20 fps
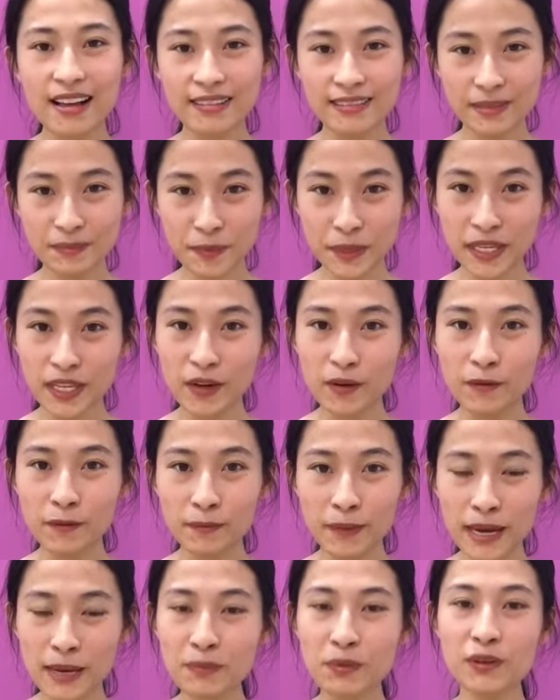Speaking of
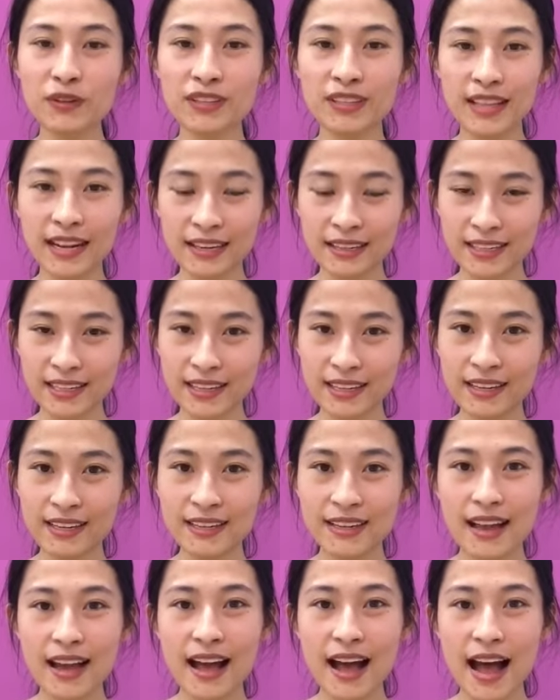my
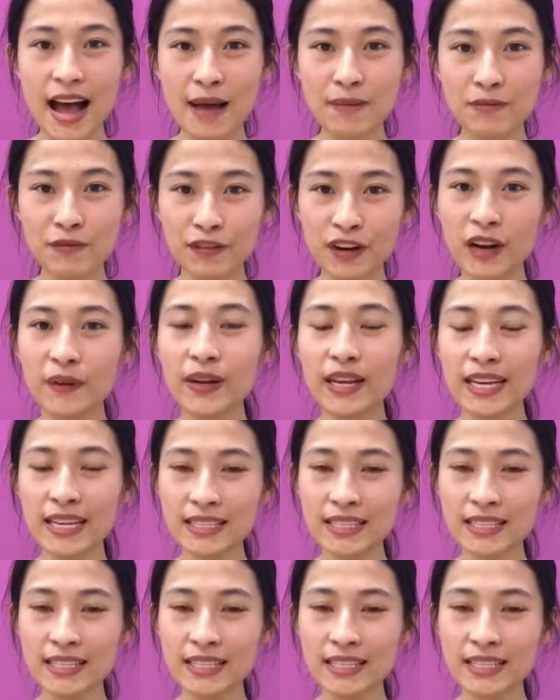personality, I'm very